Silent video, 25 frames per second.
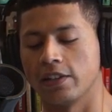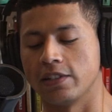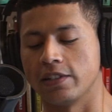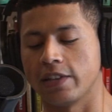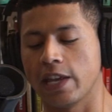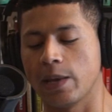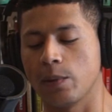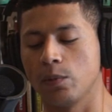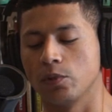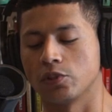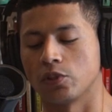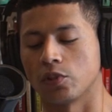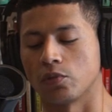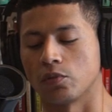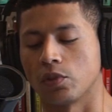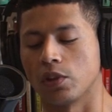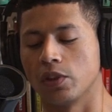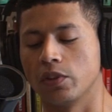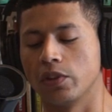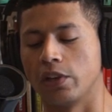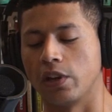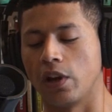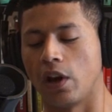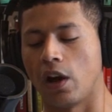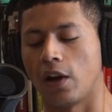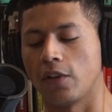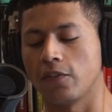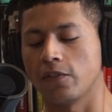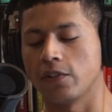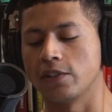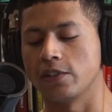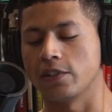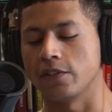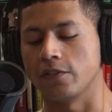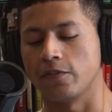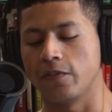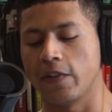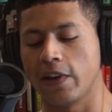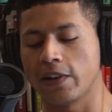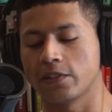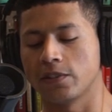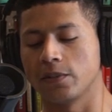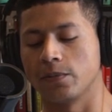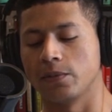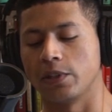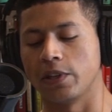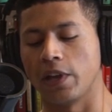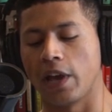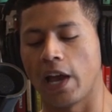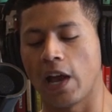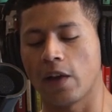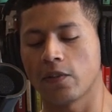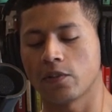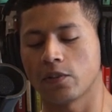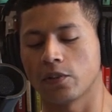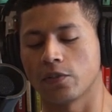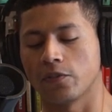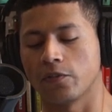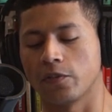is able to run the offense effectively after